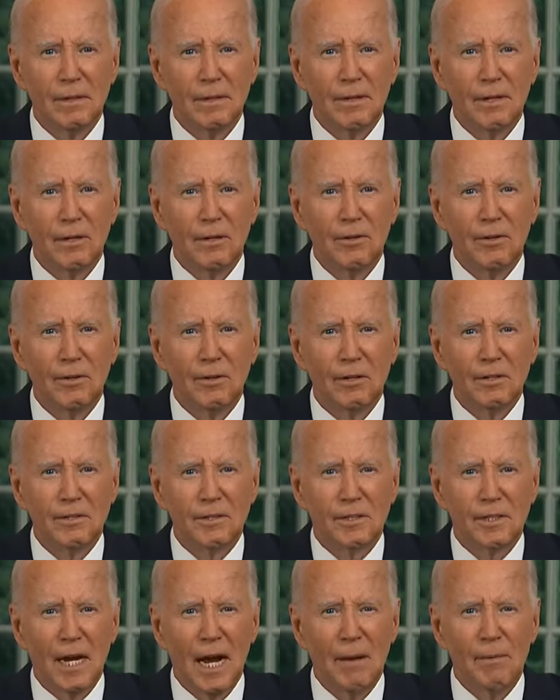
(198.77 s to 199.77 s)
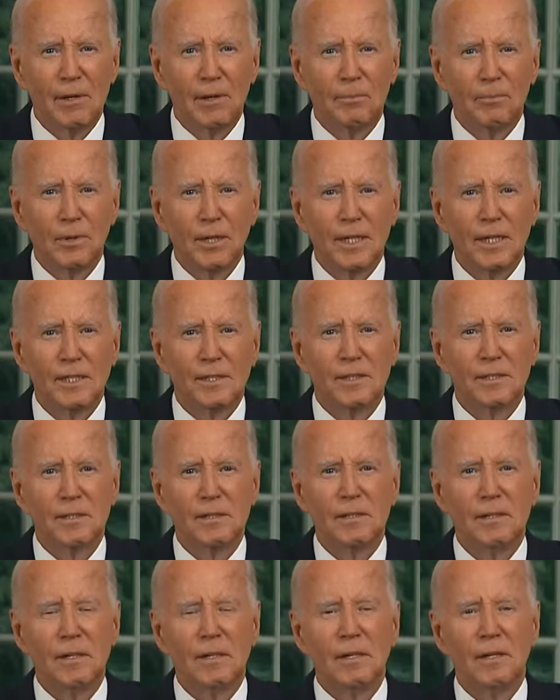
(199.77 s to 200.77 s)
You know, there is a time and a place
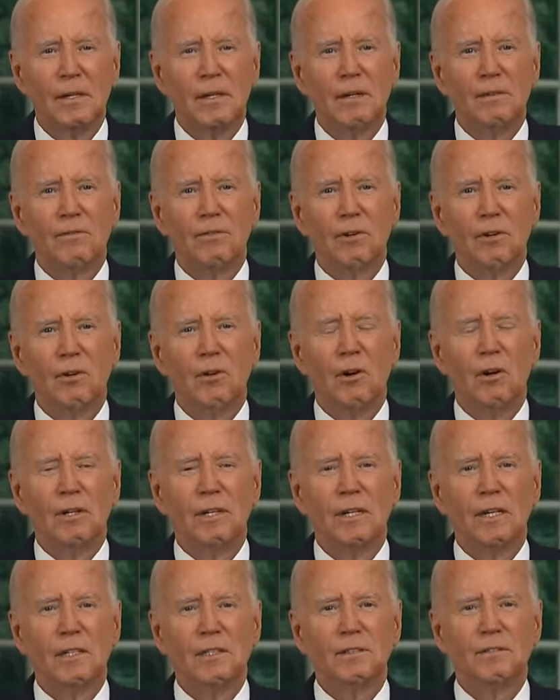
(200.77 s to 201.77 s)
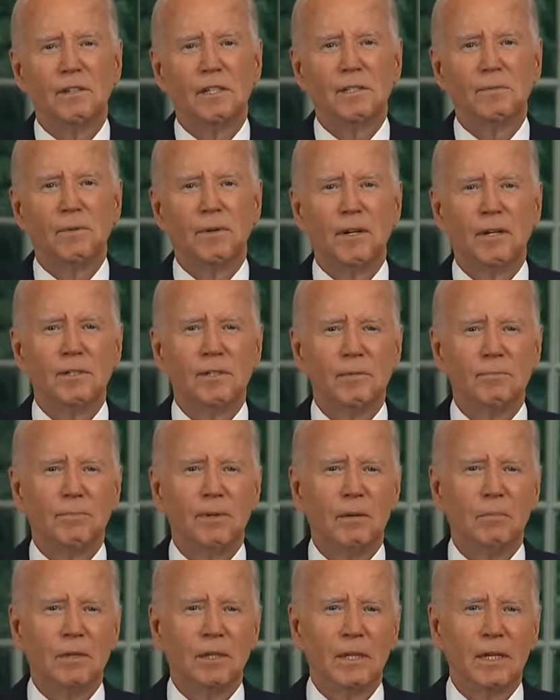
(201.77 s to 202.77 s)
for long years of experience in
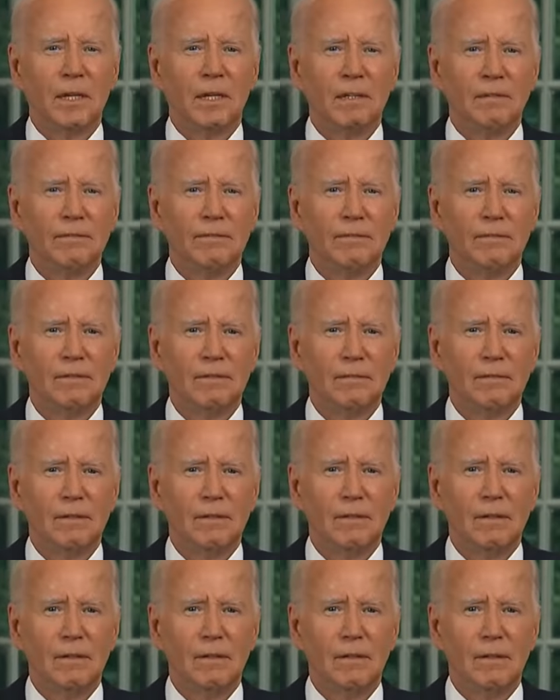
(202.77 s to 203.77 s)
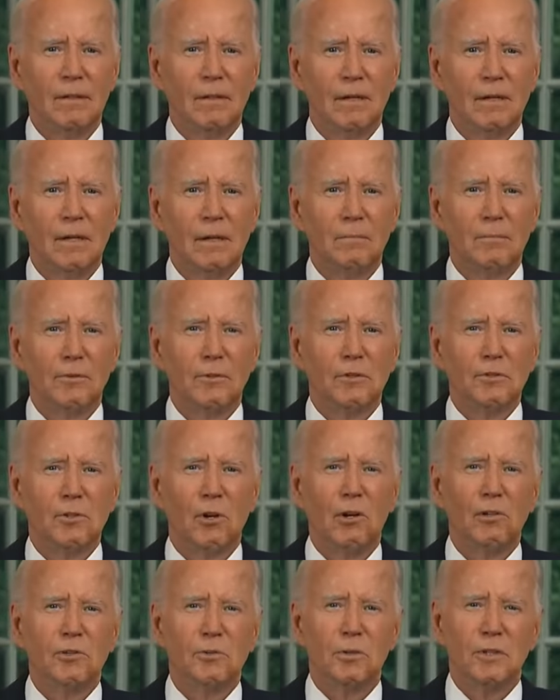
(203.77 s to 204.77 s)
public life. But there's
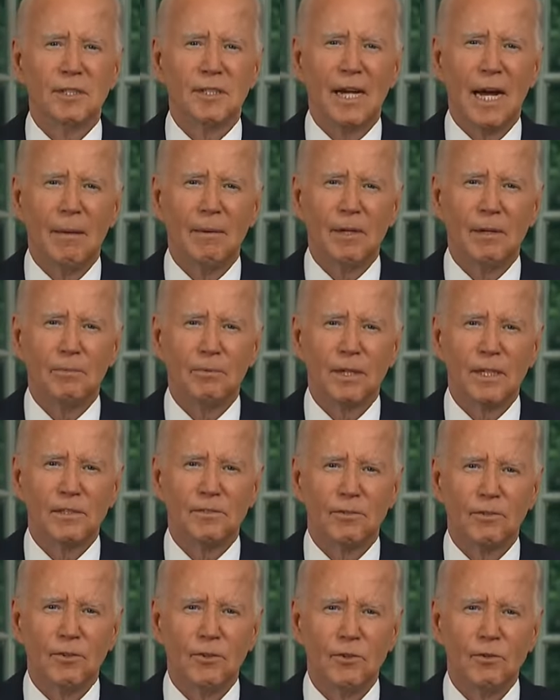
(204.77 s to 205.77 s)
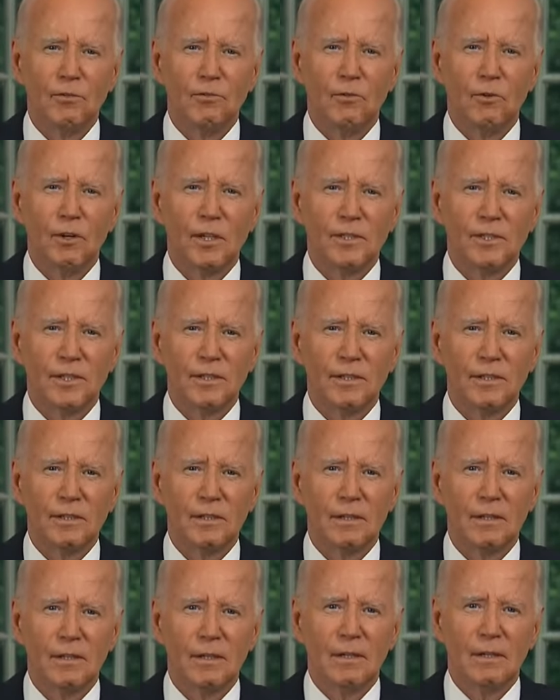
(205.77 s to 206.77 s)
also a time and a place for new voices,
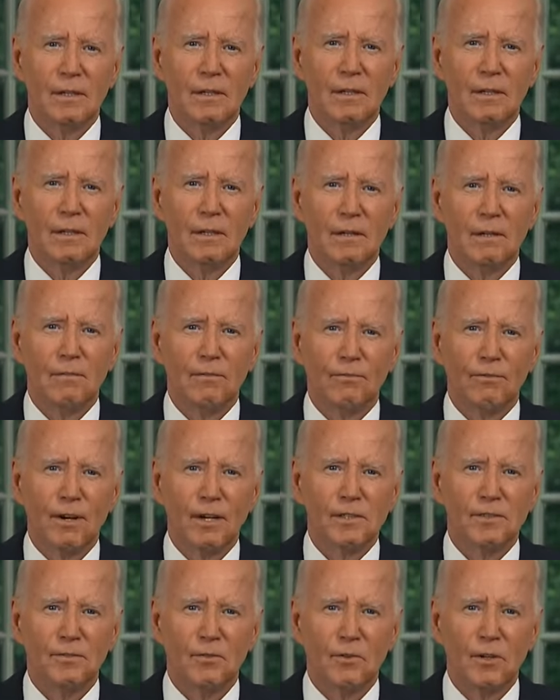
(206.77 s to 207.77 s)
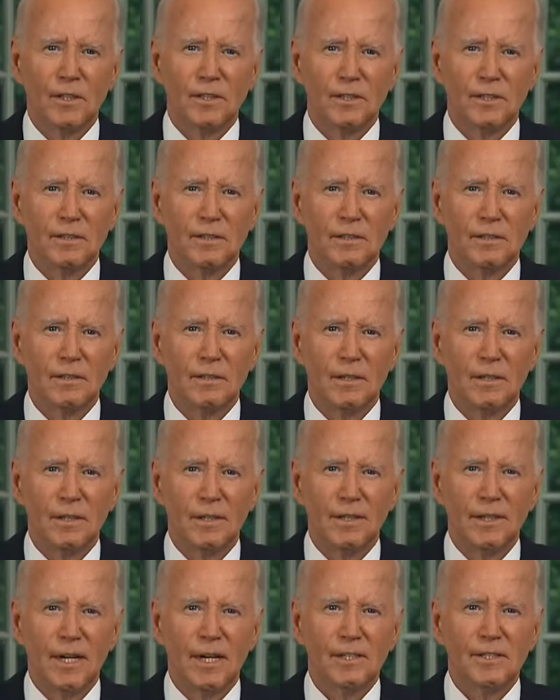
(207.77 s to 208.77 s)
fresh voices,
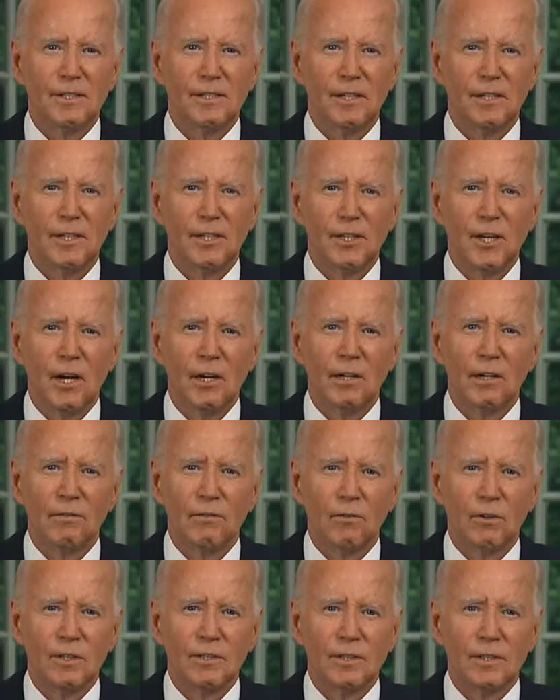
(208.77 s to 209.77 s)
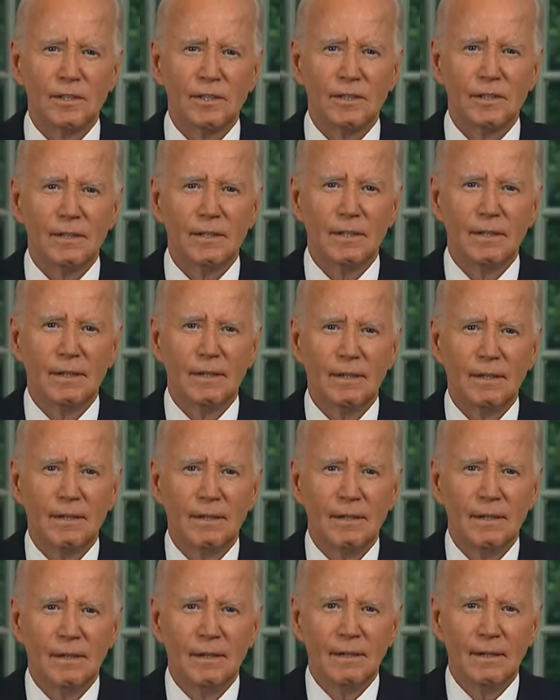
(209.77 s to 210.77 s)
yes, younger voices.
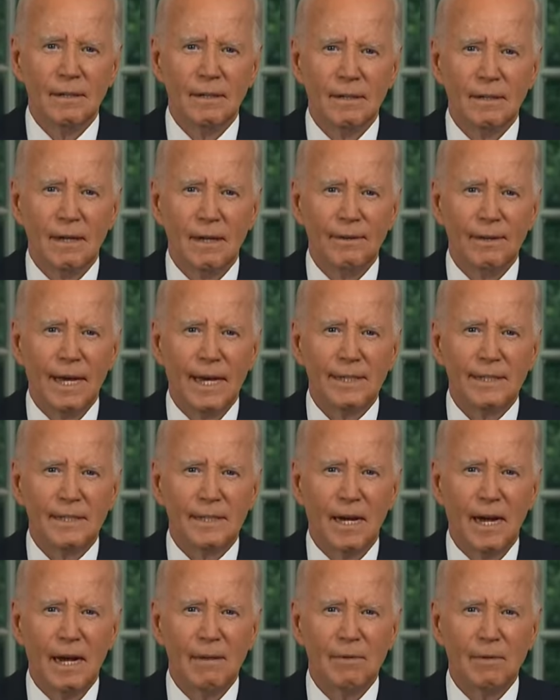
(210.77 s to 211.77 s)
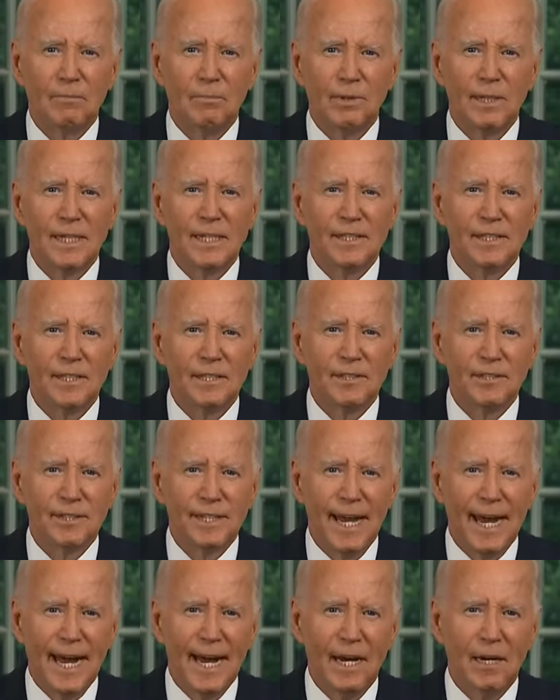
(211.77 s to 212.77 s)
And that time and place is
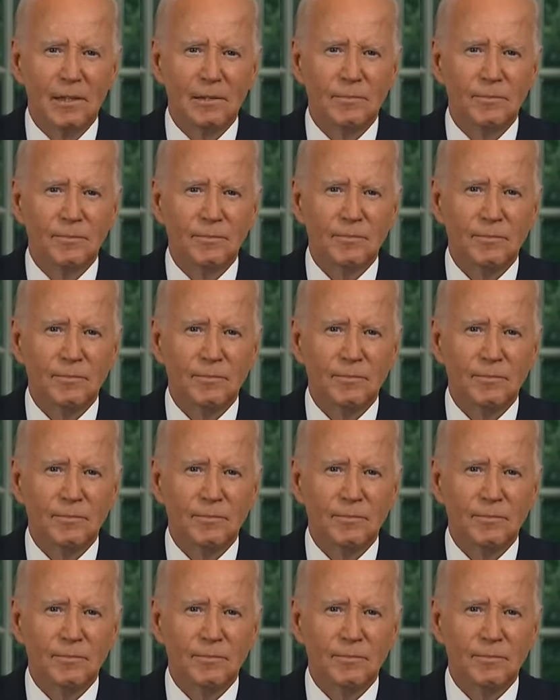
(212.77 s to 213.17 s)
now.